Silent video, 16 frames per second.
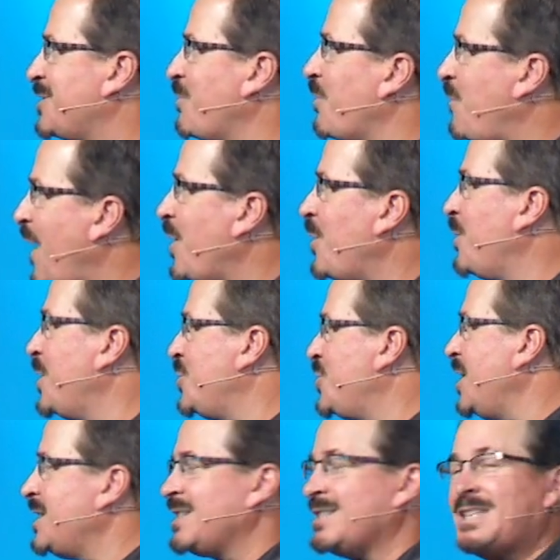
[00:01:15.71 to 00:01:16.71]
We're following
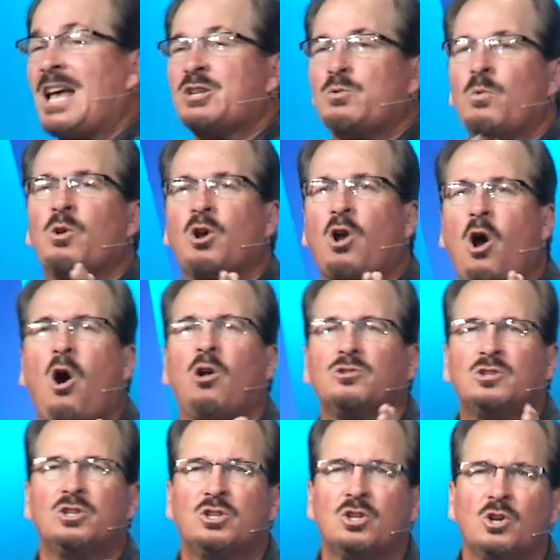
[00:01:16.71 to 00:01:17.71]
Jesus. That's what we're called
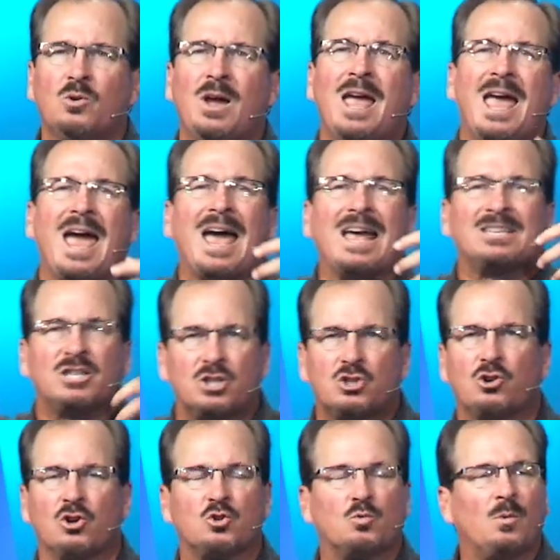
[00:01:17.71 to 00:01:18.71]
to do as the
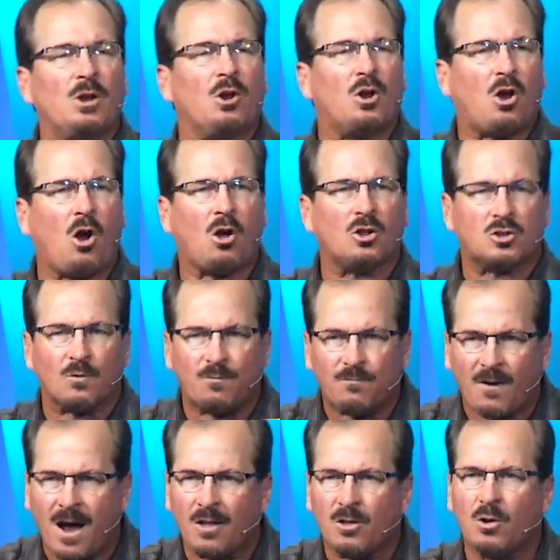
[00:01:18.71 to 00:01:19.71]
church. We are called to
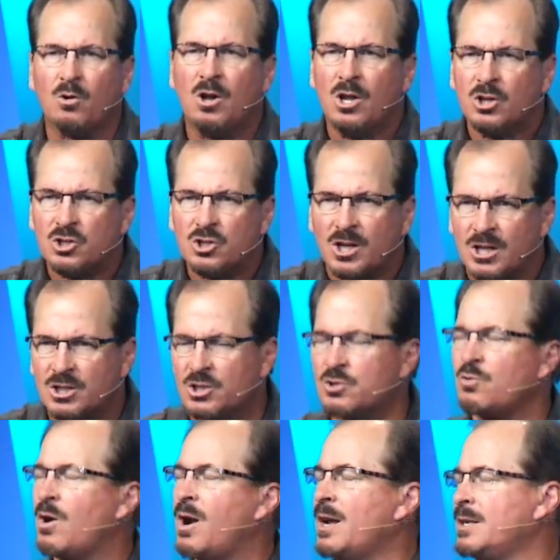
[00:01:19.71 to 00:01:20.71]
follow Jesus
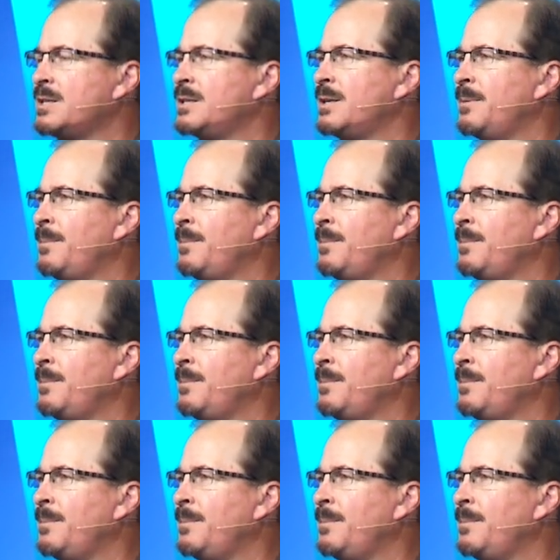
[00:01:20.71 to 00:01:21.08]
Christ.